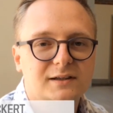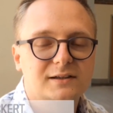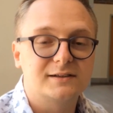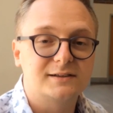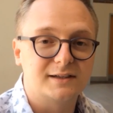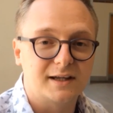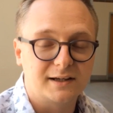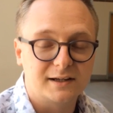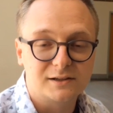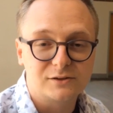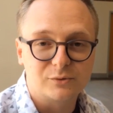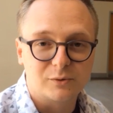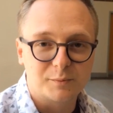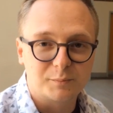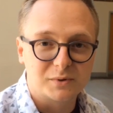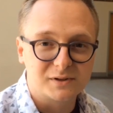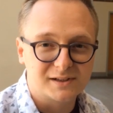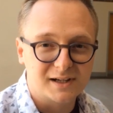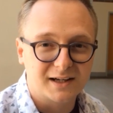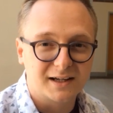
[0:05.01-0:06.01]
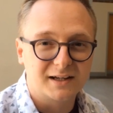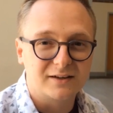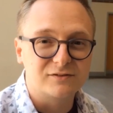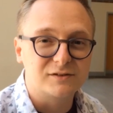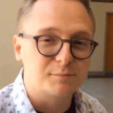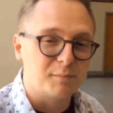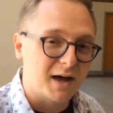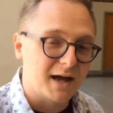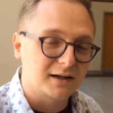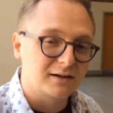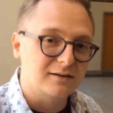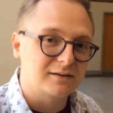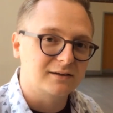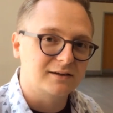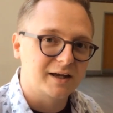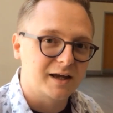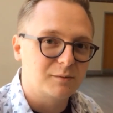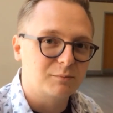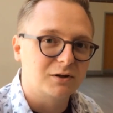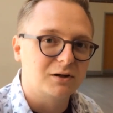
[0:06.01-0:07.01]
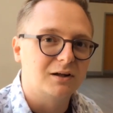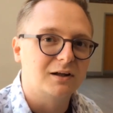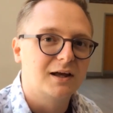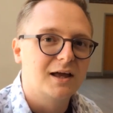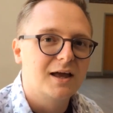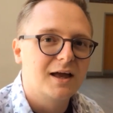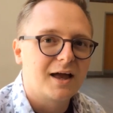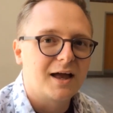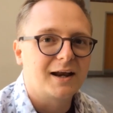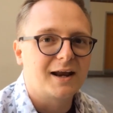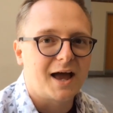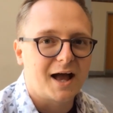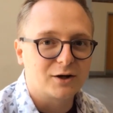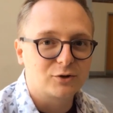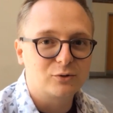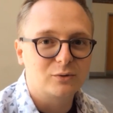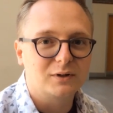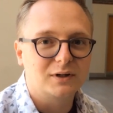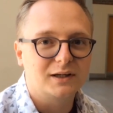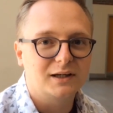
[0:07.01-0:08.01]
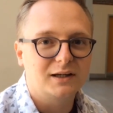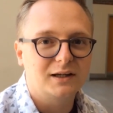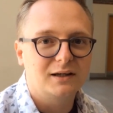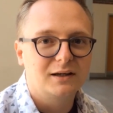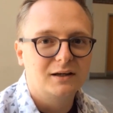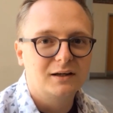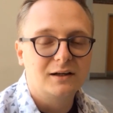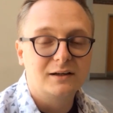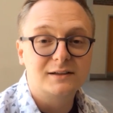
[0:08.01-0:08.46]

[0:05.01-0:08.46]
to send its representatives back to the table and actually